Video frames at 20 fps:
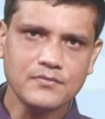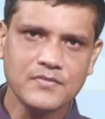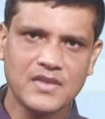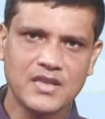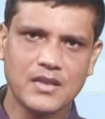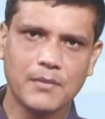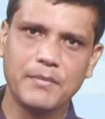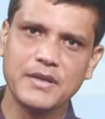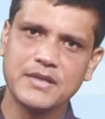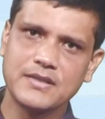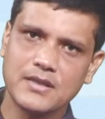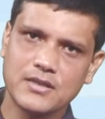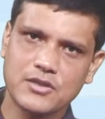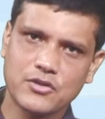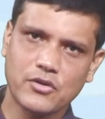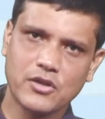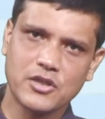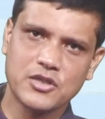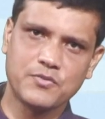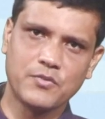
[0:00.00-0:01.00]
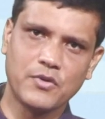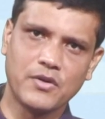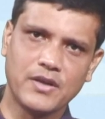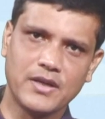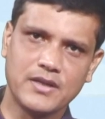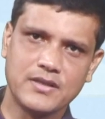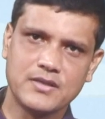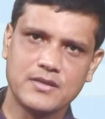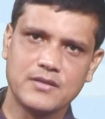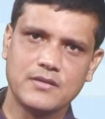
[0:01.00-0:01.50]
The business
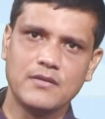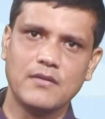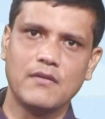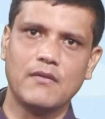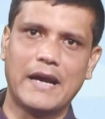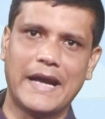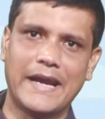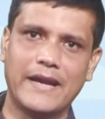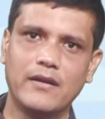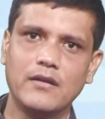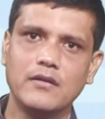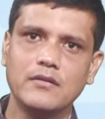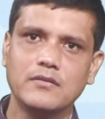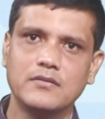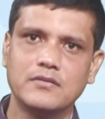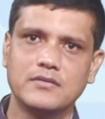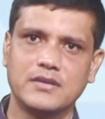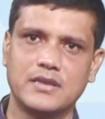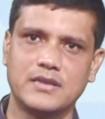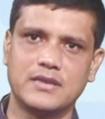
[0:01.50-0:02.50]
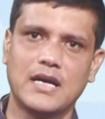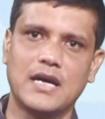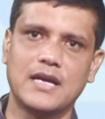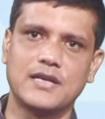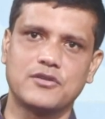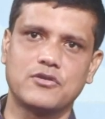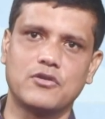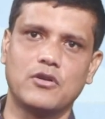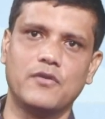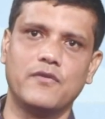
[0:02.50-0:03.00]
correspondents handled the
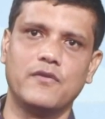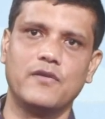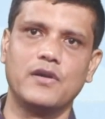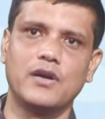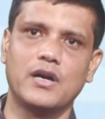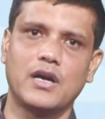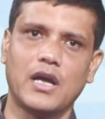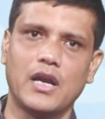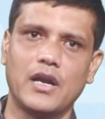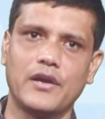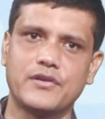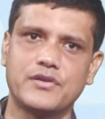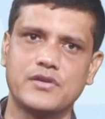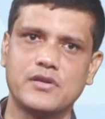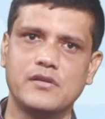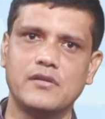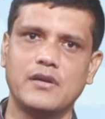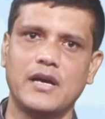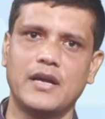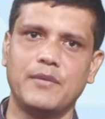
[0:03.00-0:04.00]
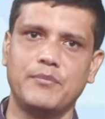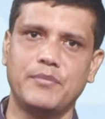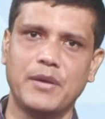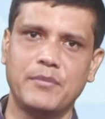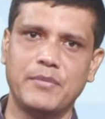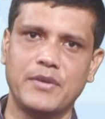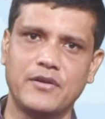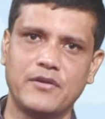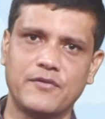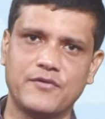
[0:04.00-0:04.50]
task of collection and
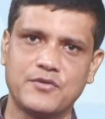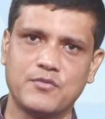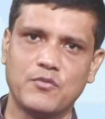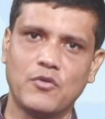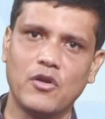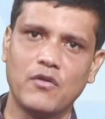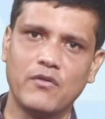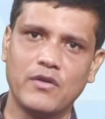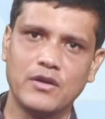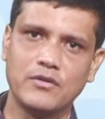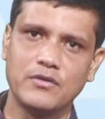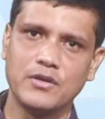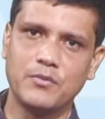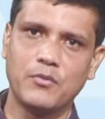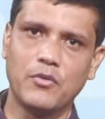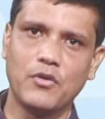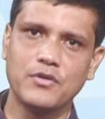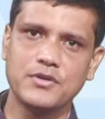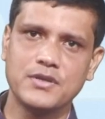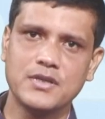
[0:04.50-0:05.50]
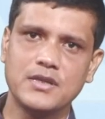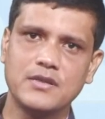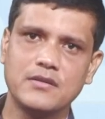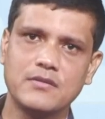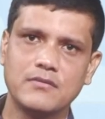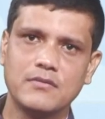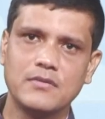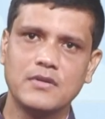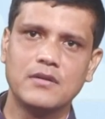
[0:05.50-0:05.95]
payment of small value deposit